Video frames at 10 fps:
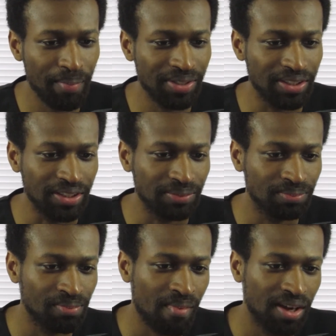Let me see.
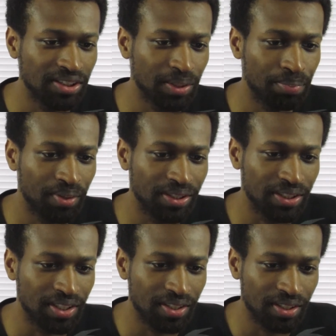Shippo
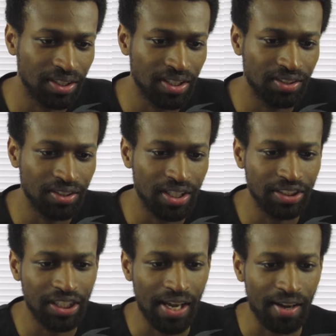is a young
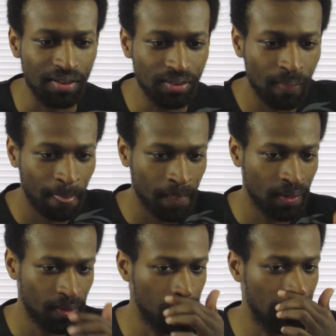kitsune child
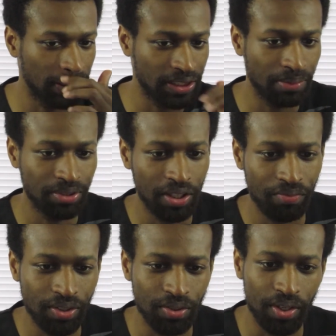who can
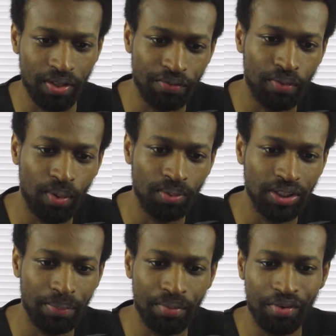shapeshift into other
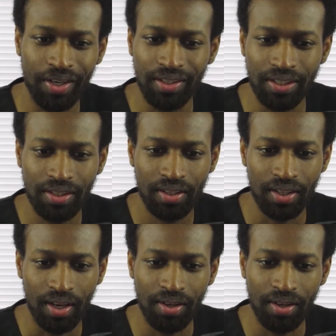forms temporarily.